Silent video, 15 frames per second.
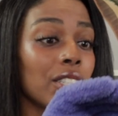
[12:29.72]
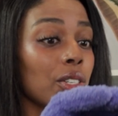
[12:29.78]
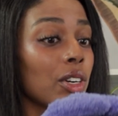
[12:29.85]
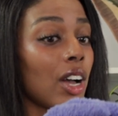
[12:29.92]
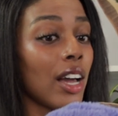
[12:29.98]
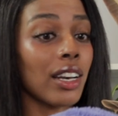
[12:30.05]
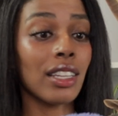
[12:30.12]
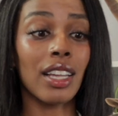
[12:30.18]
you
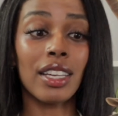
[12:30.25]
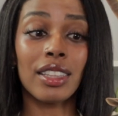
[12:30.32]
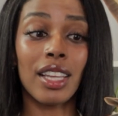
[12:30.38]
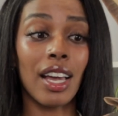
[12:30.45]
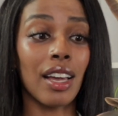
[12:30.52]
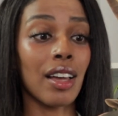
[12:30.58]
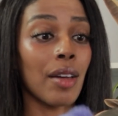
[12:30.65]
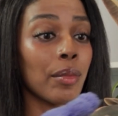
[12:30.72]
got it like
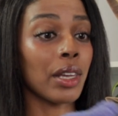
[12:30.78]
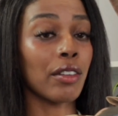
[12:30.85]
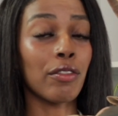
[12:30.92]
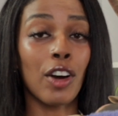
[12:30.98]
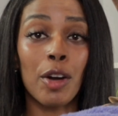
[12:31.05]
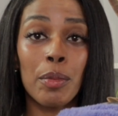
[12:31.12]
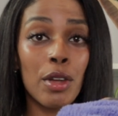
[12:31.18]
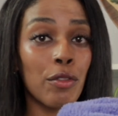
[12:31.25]
that. I mean,
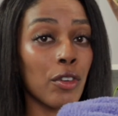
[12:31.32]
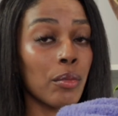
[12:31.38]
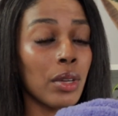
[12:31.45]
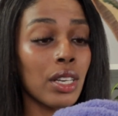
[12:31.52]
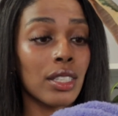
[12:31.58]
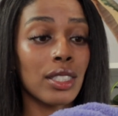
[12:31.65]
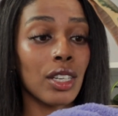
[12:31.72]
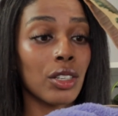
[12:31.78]
far be it from
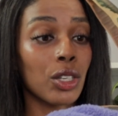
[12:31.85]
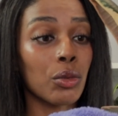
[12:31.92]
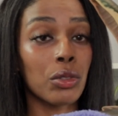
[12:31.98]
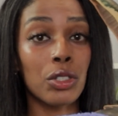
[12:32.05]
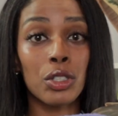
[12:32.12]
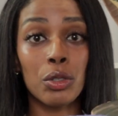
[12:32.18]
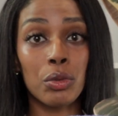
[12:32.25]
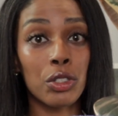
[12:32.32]
me to tell you what
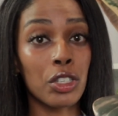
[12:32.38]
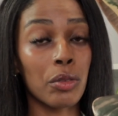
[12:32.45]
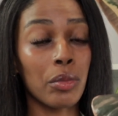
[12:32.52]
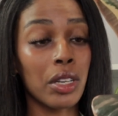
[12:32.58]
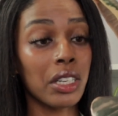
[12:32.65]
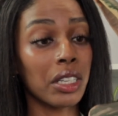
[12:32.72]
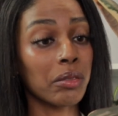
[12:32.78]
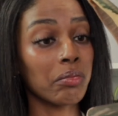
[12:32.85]
to do with your
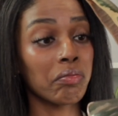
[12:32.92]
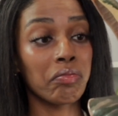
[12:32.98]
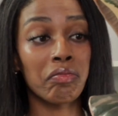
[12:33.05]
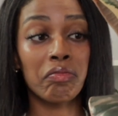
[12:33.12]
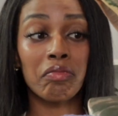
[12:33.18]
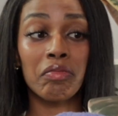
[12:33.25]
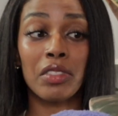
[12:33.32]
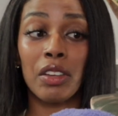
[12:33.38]
money.
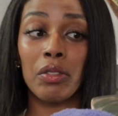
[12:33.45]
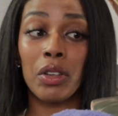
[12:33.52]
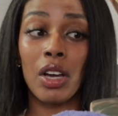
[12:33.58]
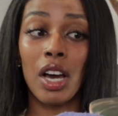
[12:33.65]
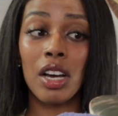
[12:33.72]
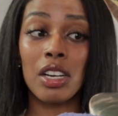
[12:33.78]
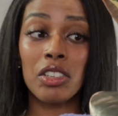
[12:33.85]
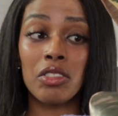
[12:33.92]
If you
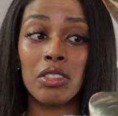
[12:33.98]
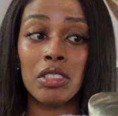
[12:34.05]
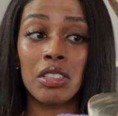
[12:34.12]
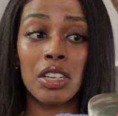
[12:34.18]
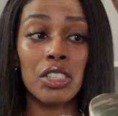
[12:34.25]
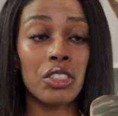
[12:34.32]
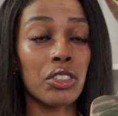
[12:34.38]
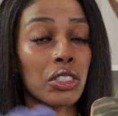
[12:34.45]
got hundreds and
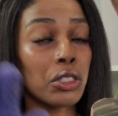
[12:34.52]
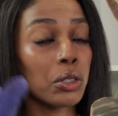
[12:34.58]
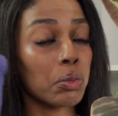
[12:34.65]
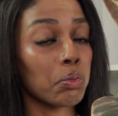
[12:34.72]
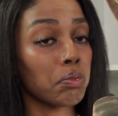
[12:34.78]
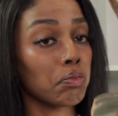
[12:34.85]
hundreds,